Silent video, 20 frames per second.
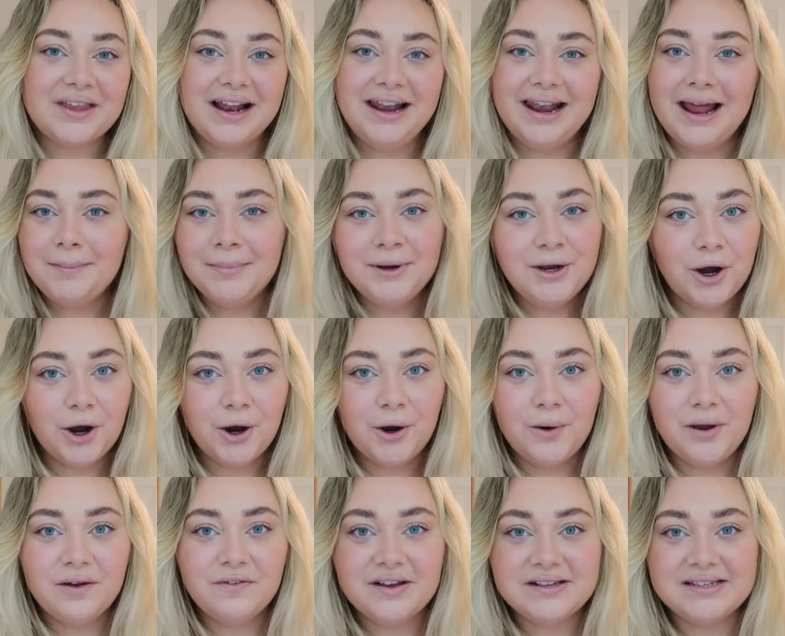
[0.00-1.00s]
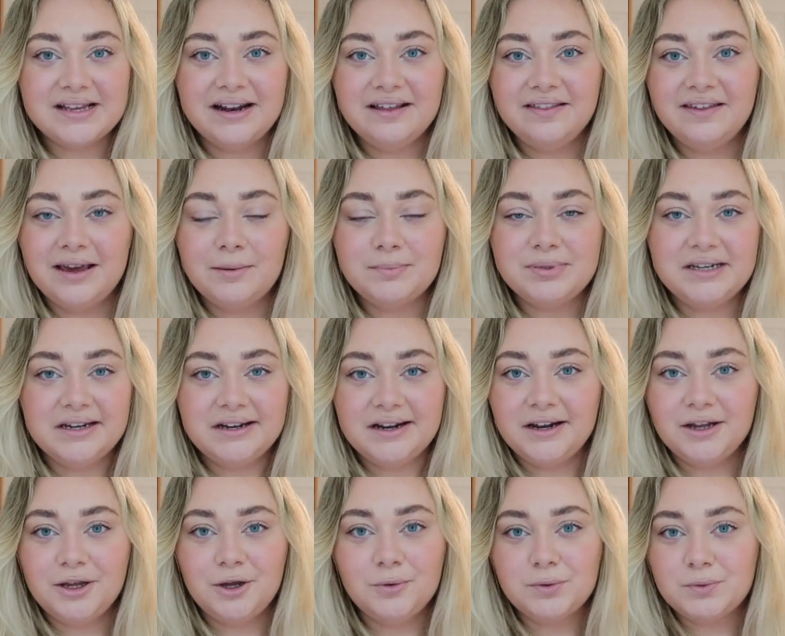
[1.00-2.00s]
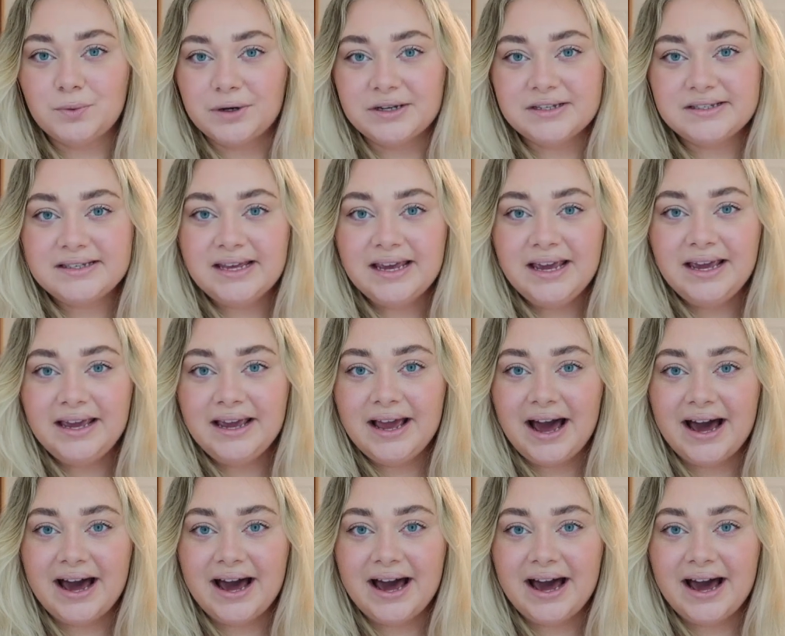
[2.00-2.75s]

let me know if there's anything in particular you would want to see,